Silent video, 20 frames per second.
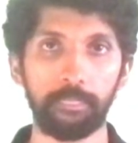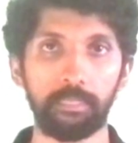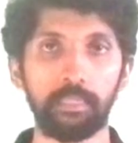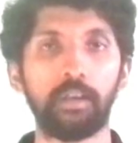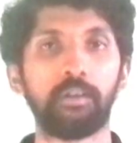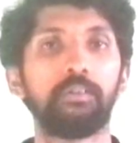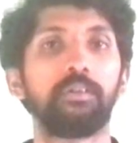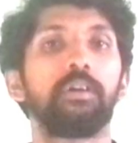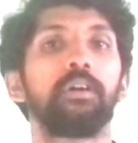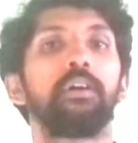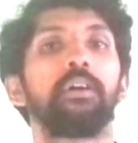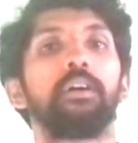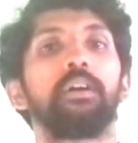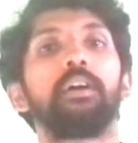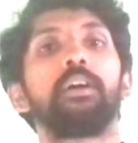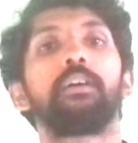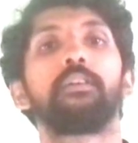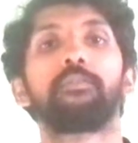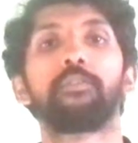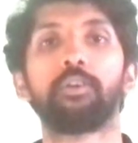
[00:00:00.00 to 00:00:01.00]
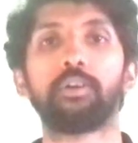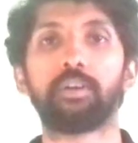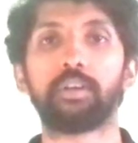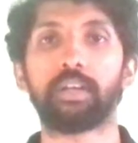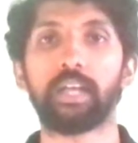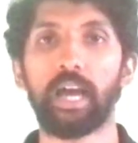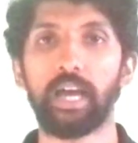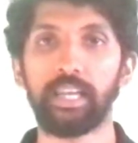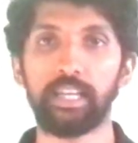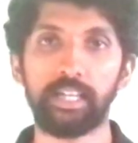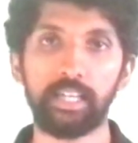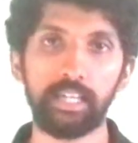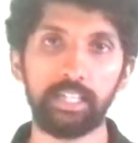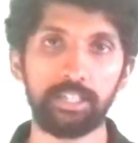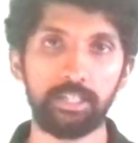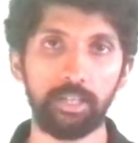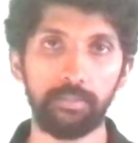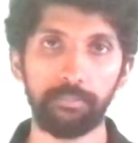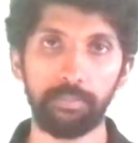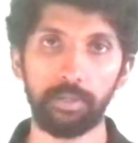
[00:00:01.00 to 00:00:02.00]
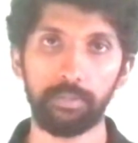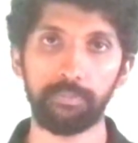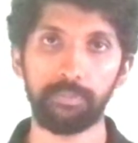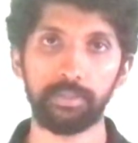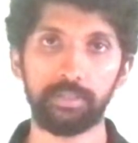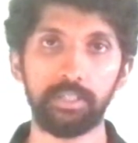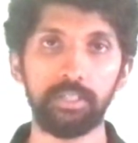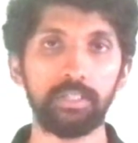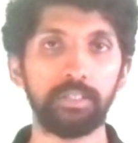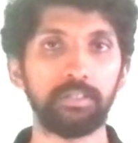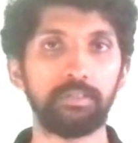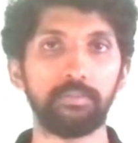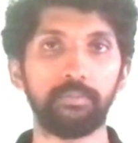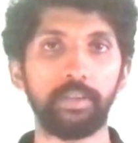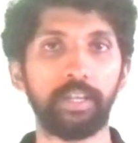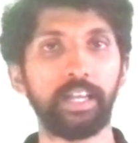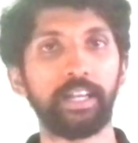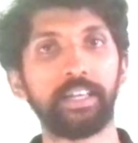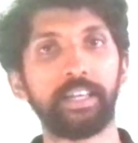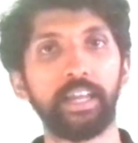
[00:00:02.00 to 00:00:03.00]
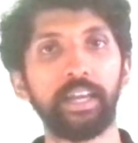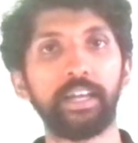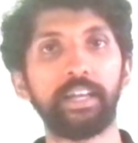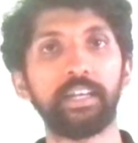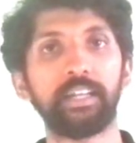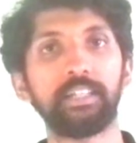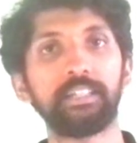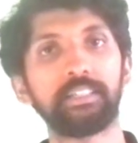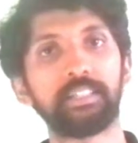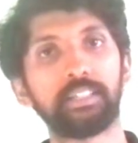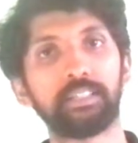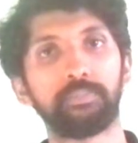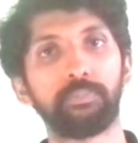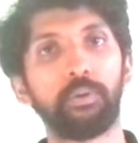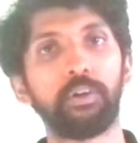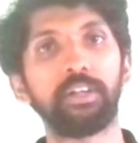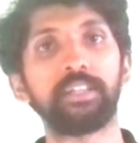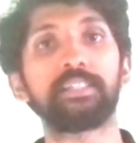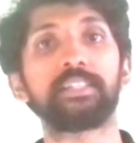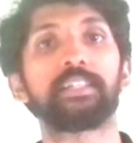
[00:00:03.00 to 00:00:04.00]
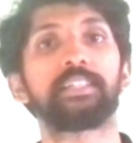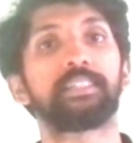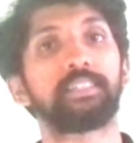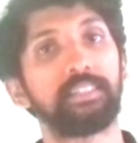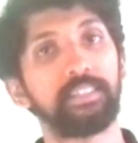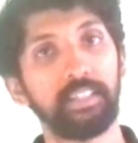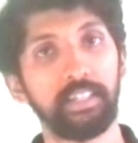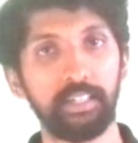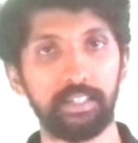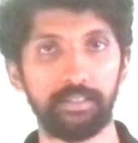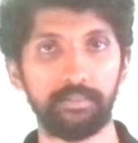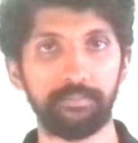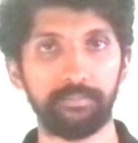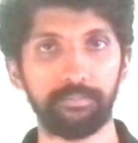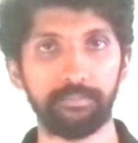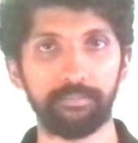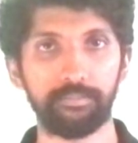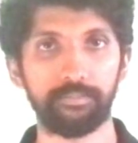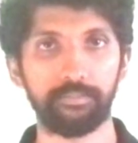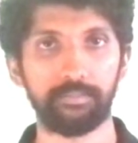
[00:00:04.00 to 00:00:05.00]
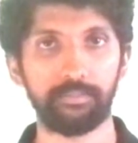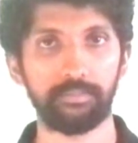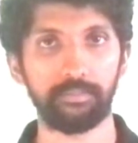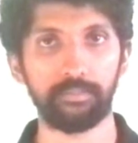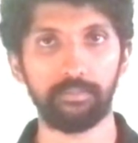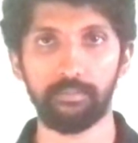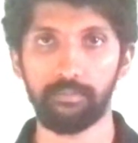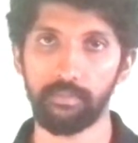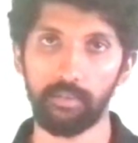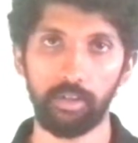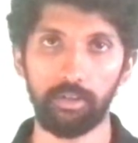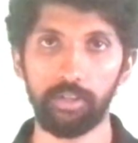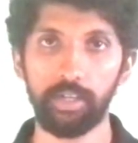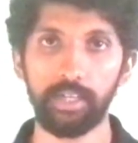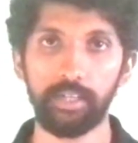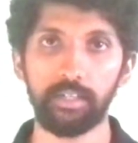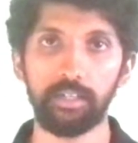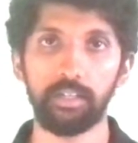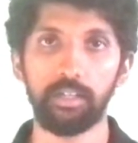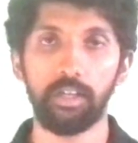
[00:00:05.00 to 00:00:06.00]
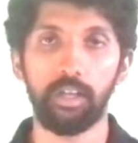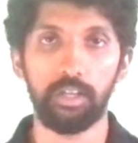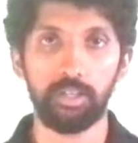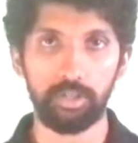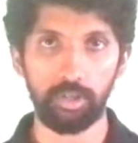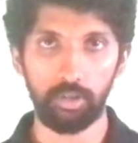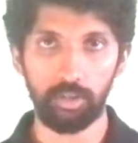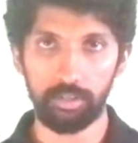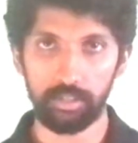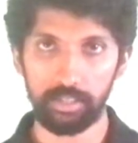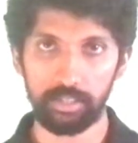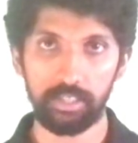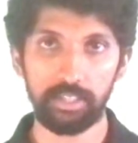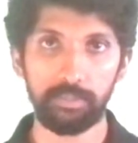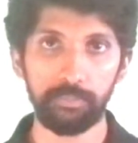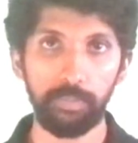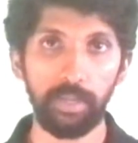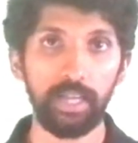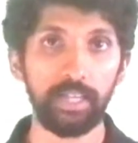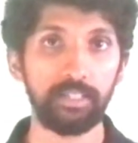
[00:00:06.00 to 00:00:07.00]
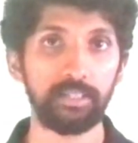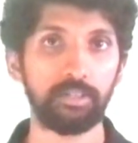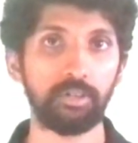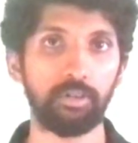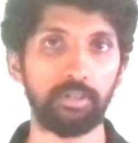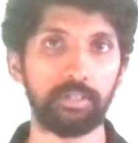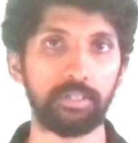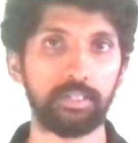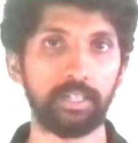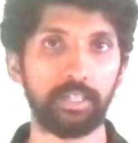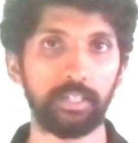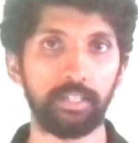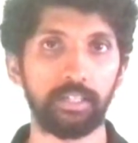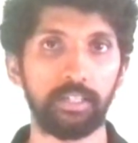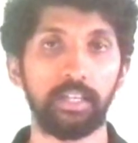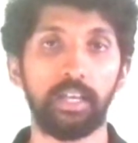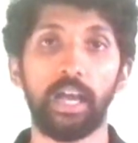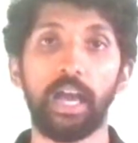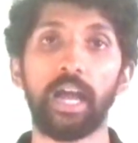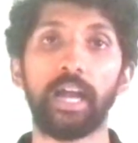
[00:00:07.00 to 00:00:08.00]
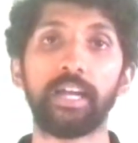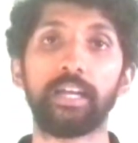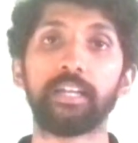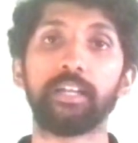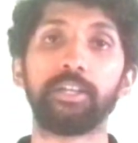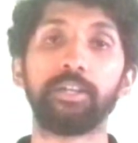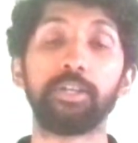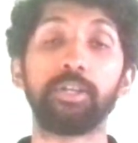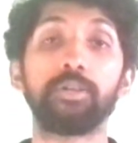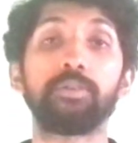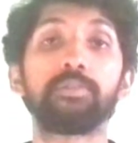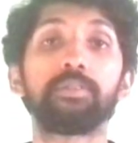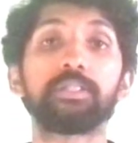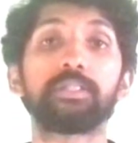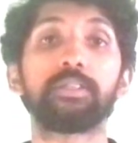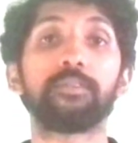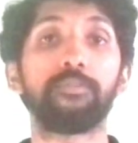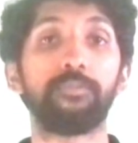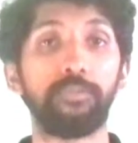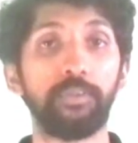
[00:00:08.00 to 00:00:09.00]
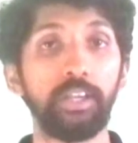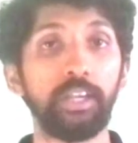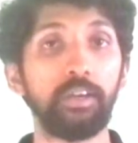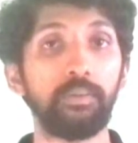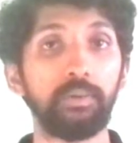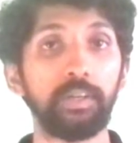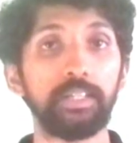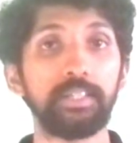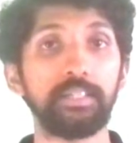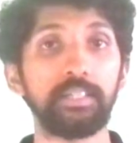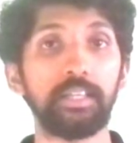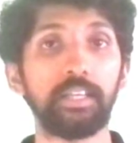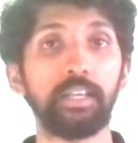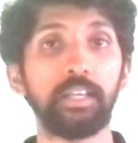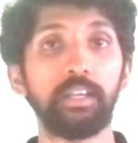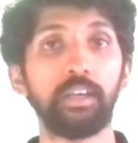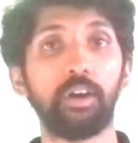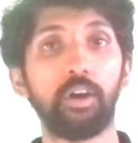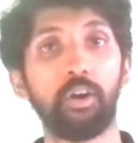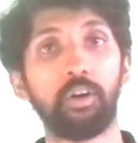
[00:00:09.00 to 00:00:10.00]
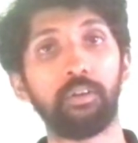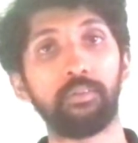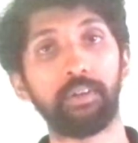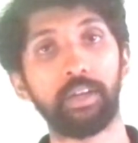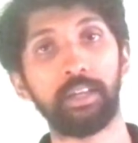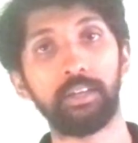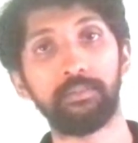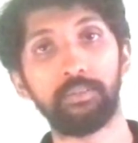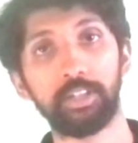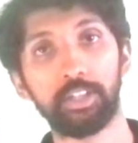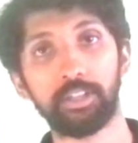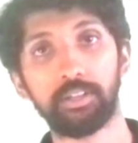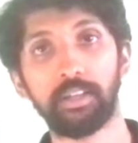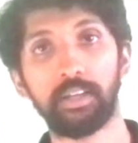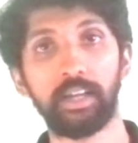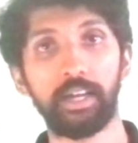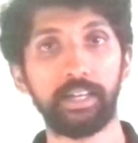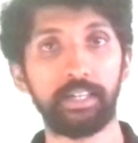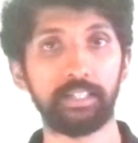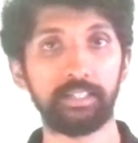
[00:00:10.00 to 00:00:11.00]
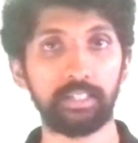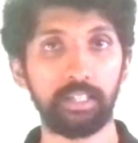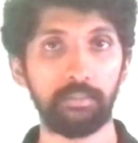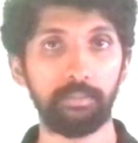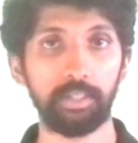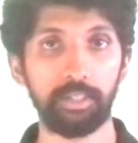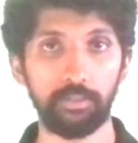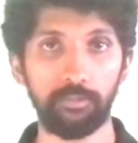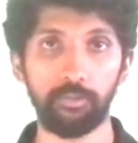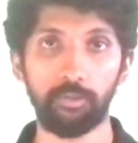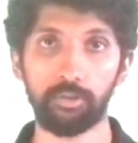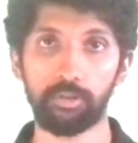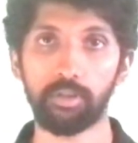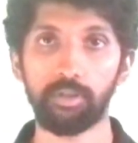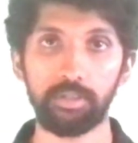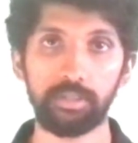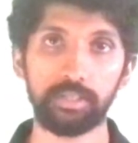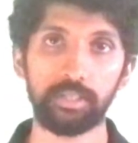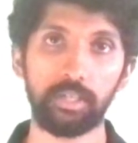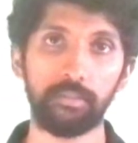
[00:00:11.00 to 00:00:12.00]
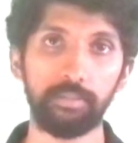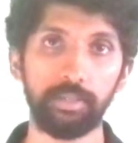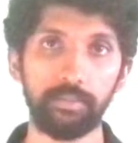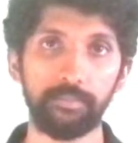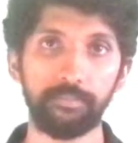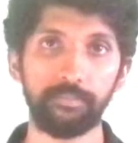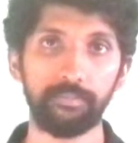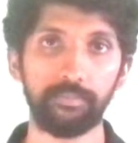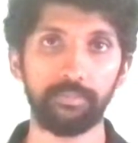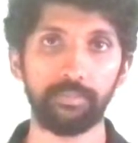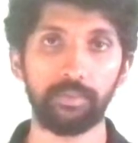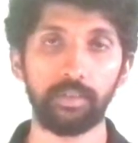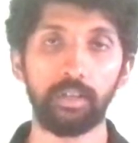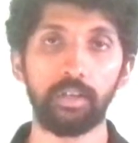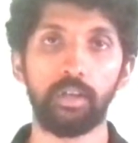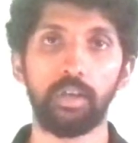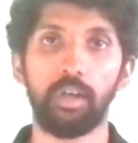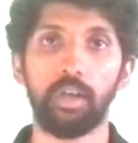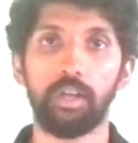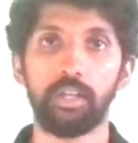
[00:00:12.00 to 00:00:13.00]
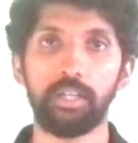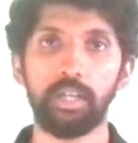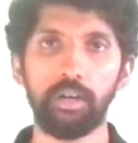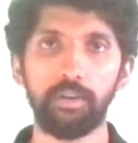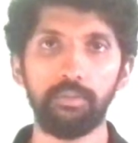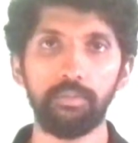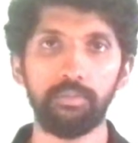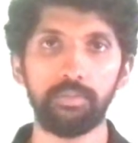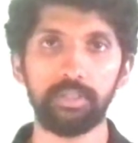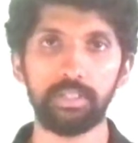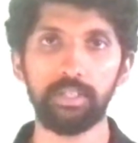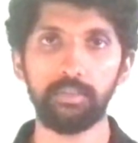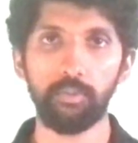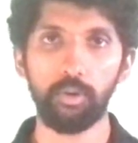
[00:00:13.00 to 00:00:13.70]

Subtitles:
Now for calculation purposes, we can take it as 6.63. Alright, so this is Planck's constant, and nu is the frequency in which the light is coming, the photon is coming. Now see,